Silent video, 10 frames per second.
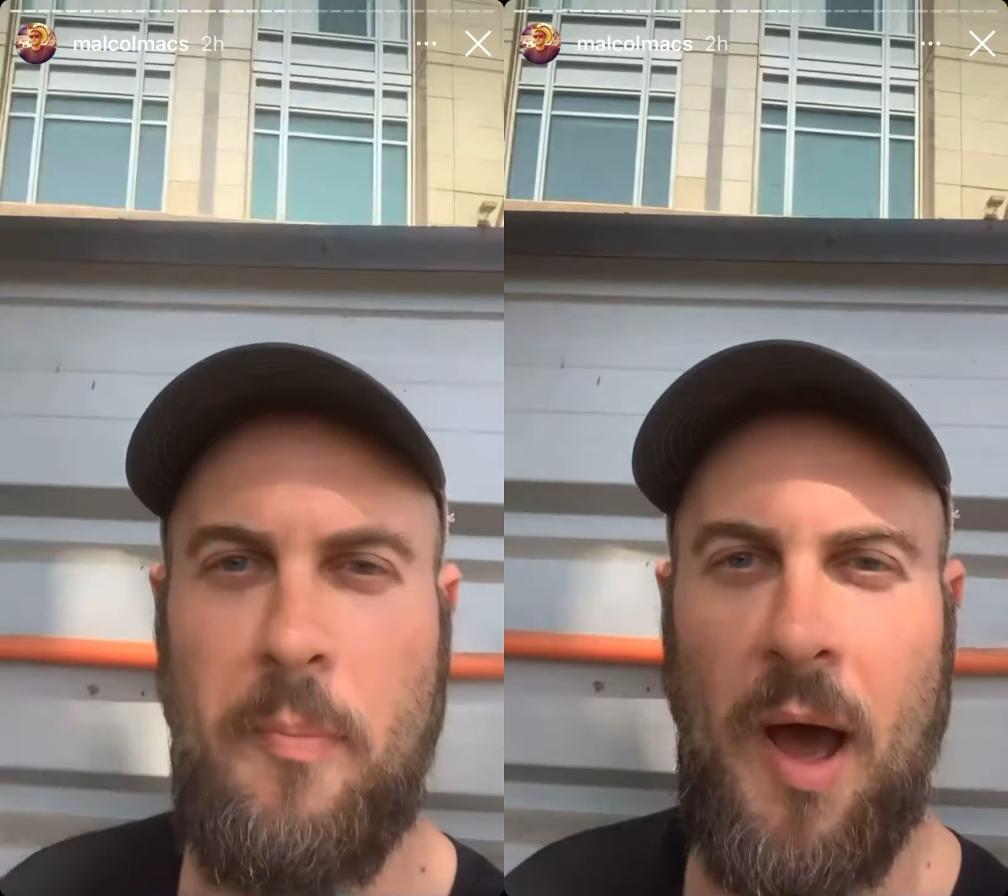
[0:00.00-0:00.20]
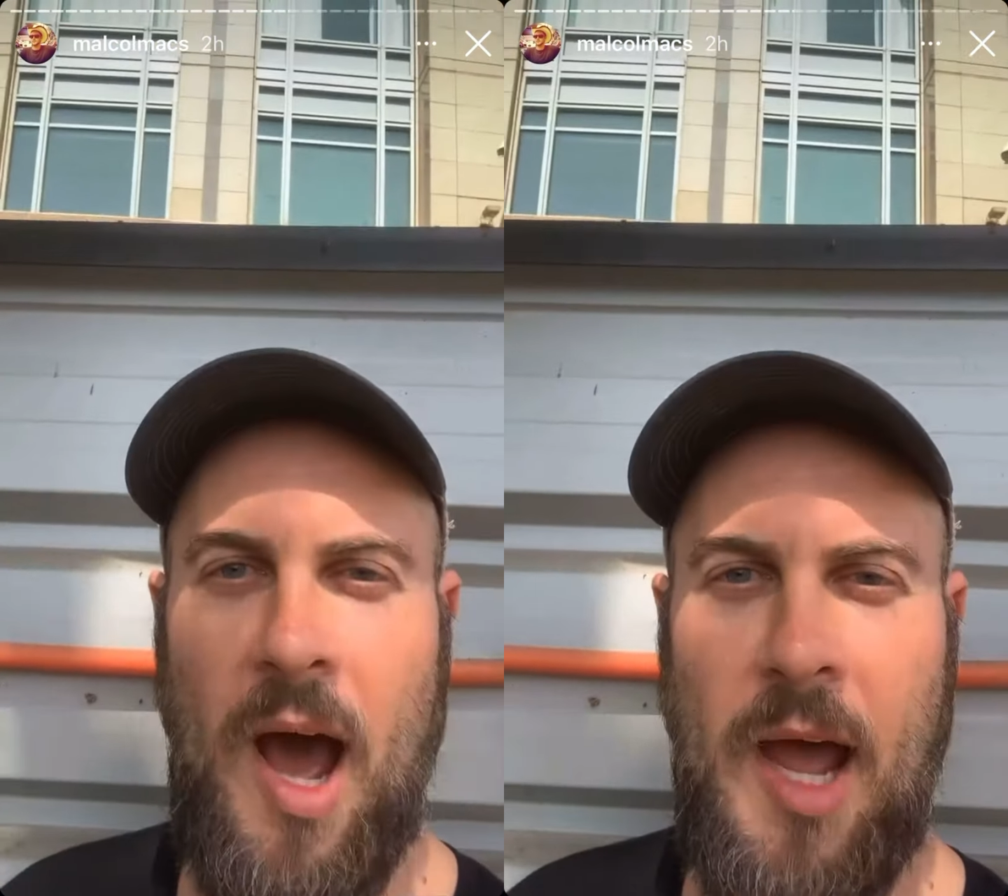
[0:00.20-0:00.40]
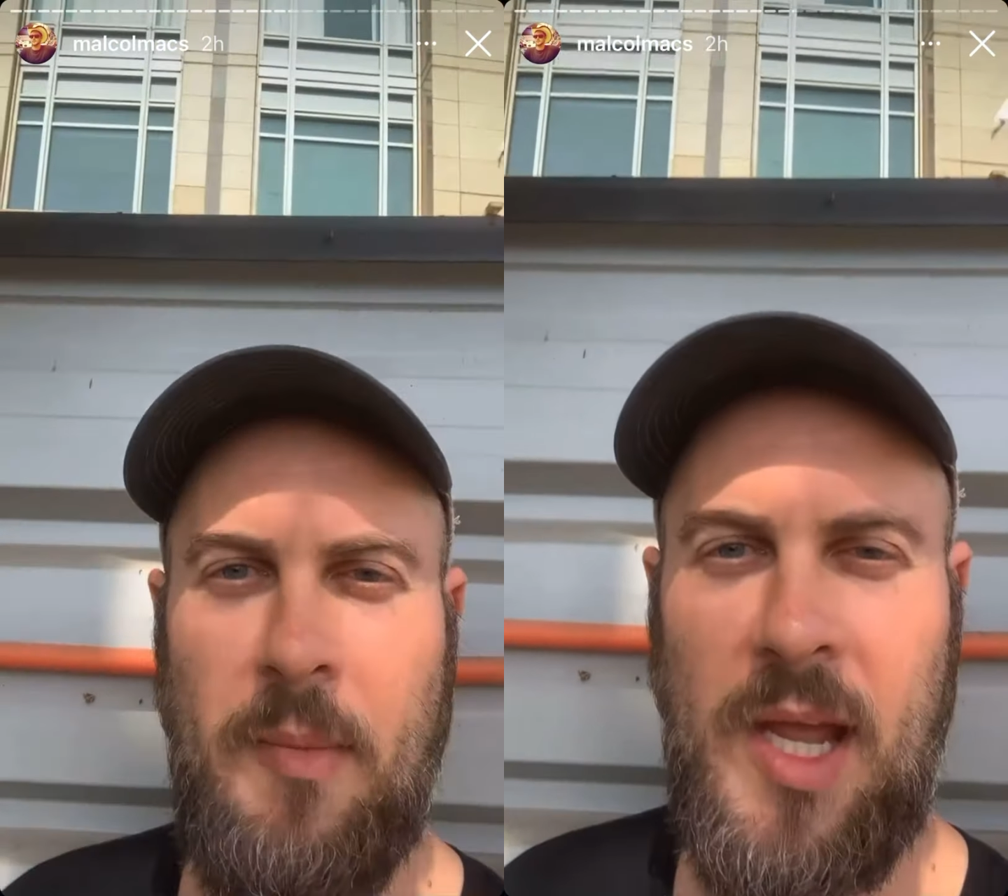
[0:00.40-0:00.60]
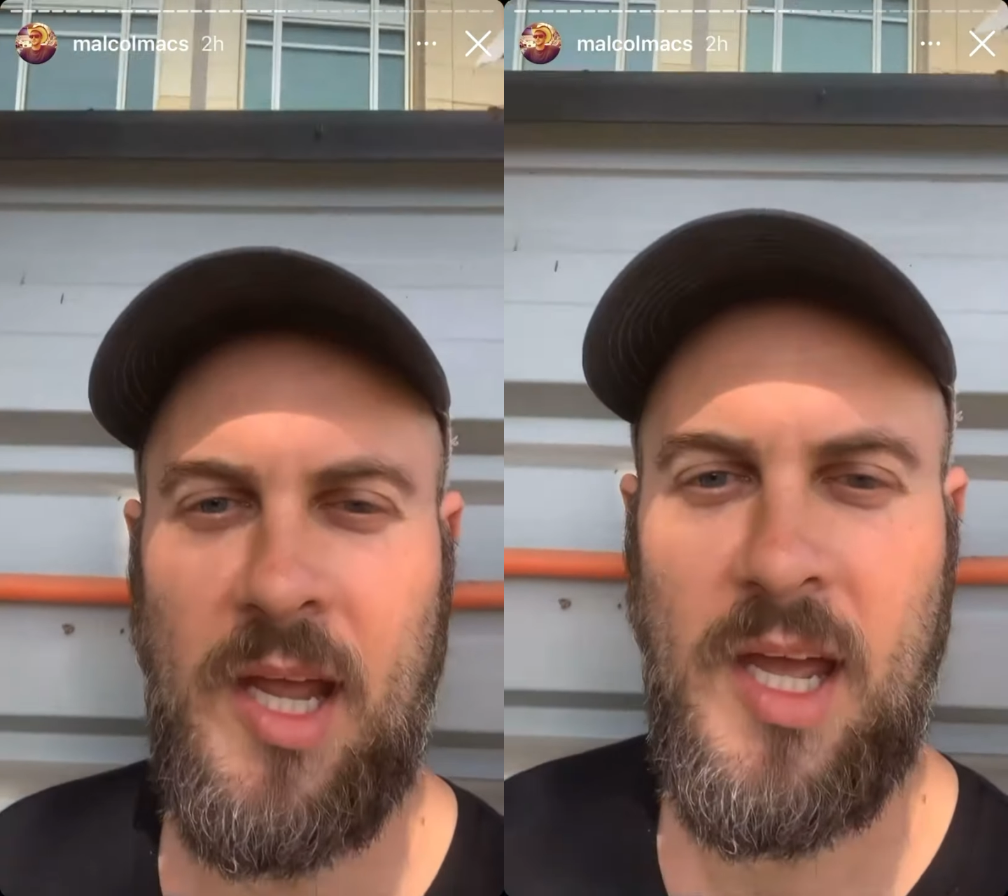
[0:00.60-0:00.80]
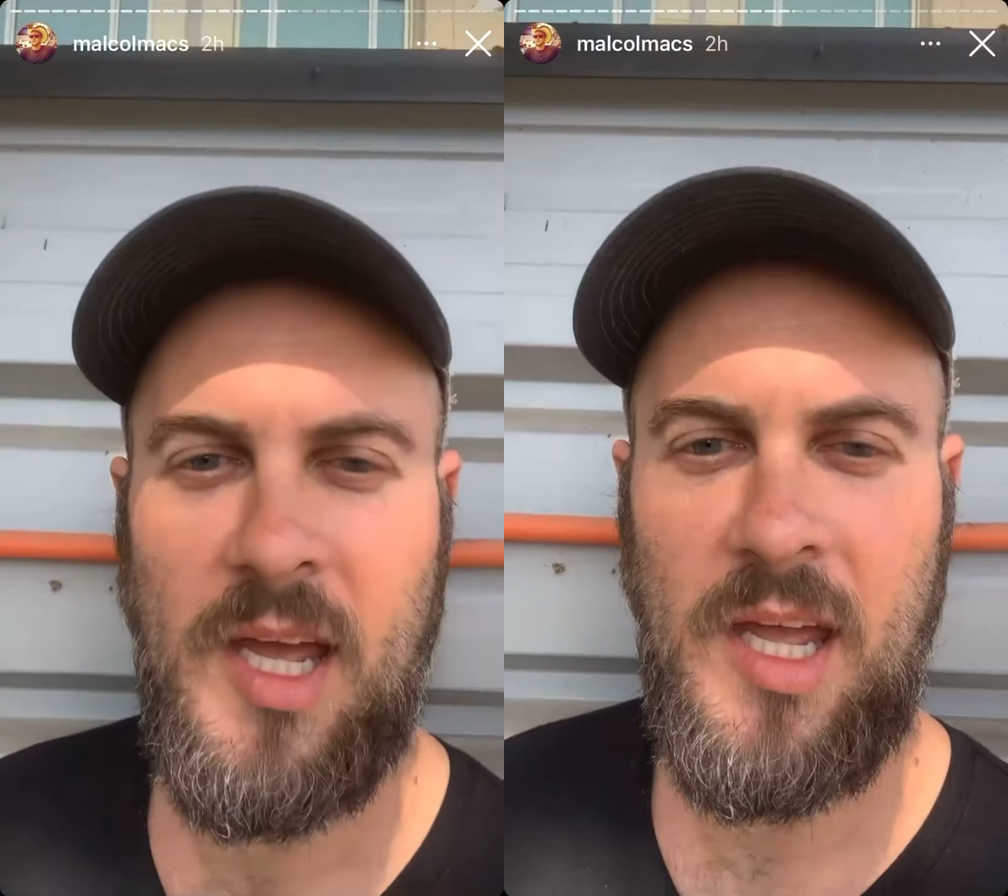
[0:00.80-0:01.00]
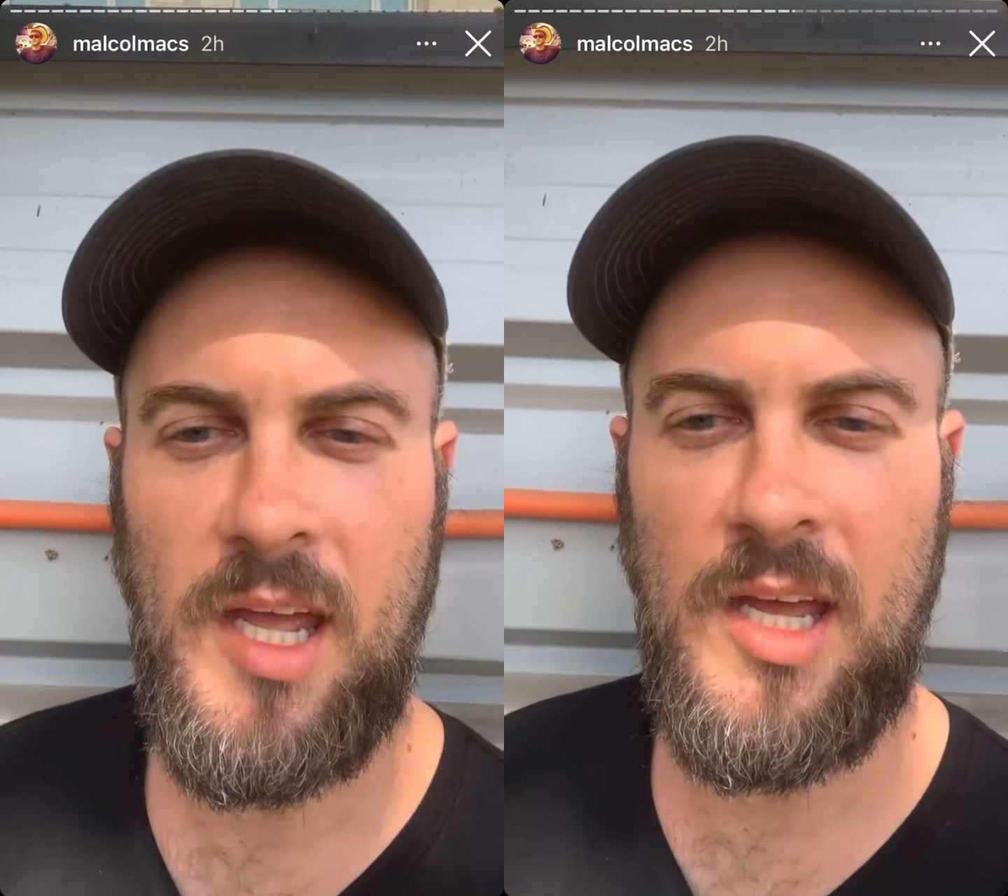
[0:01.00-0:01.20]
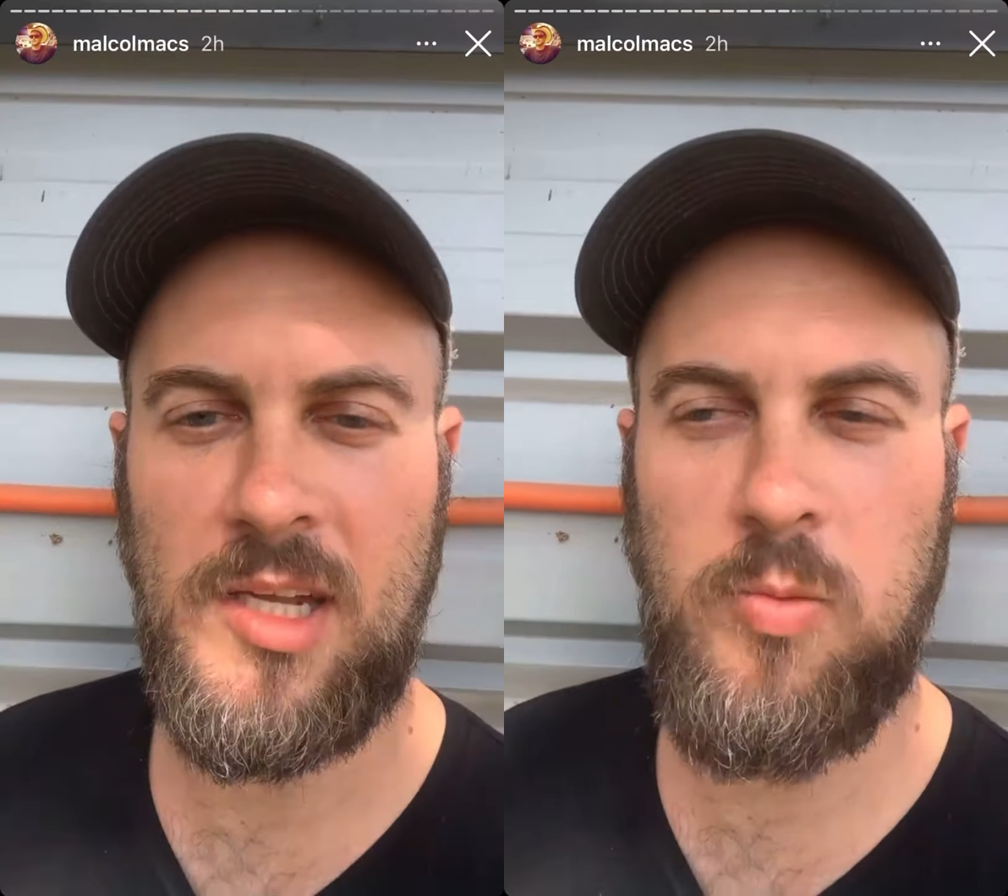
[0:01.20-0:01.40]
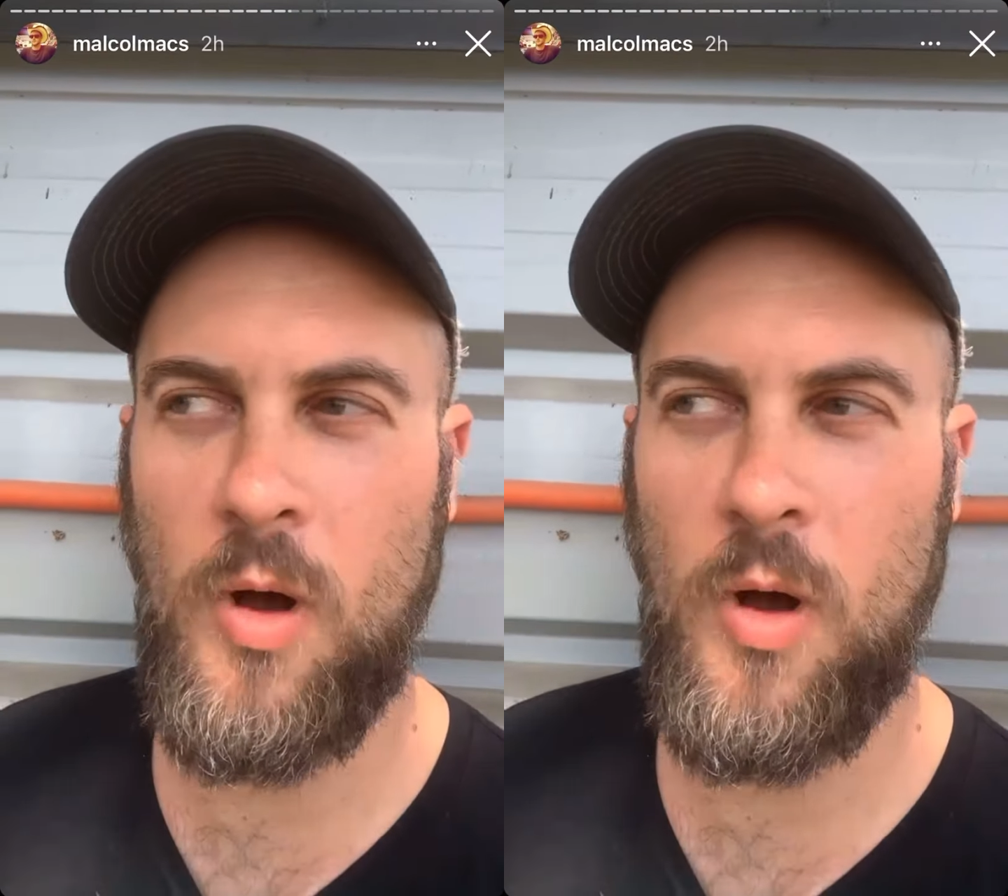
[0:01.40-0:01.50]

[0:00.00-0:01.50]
behind me is